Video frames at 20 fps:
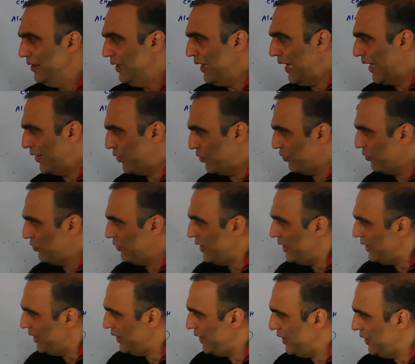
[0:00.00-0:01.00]
As you
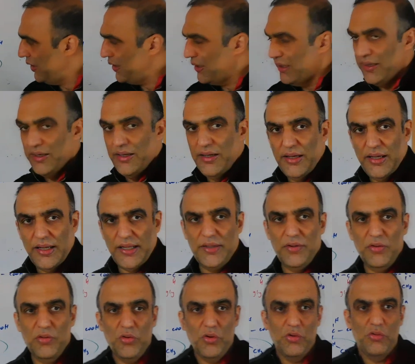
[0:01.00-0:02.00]
see here, it
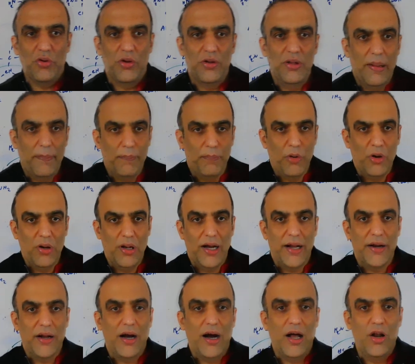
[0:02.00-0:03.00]
is also a
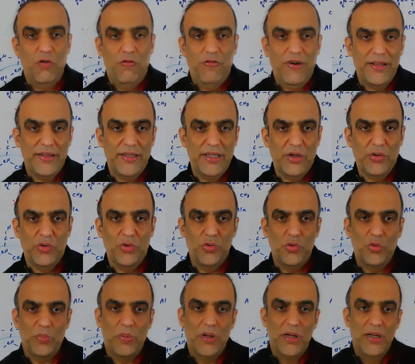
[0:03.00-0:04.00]
nonpolar aliphatic
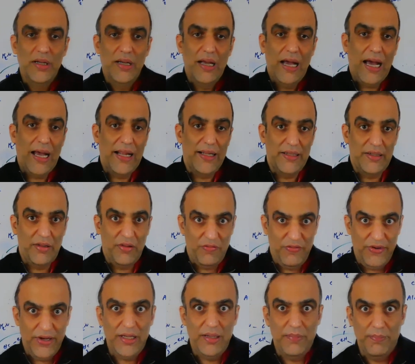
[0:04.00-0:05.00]
group, and it is
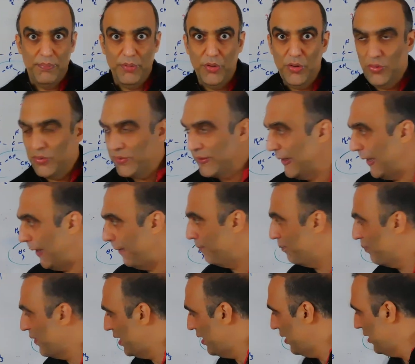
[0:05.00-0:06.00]
very important.
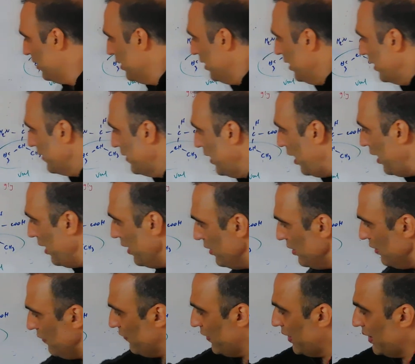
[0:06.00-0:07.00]
The
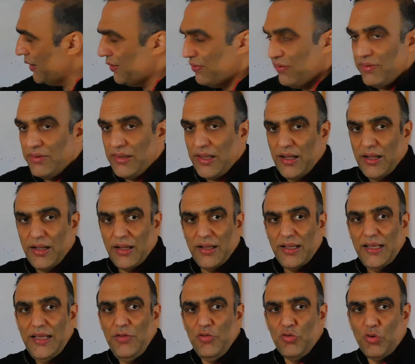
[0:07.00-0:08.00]
other one is the
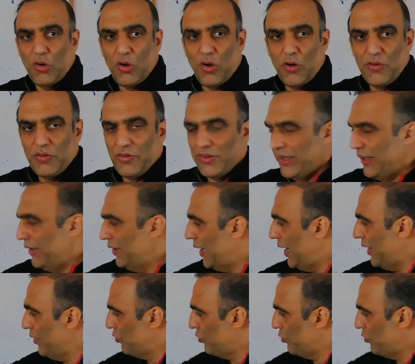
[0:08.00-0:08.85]
isoleucine.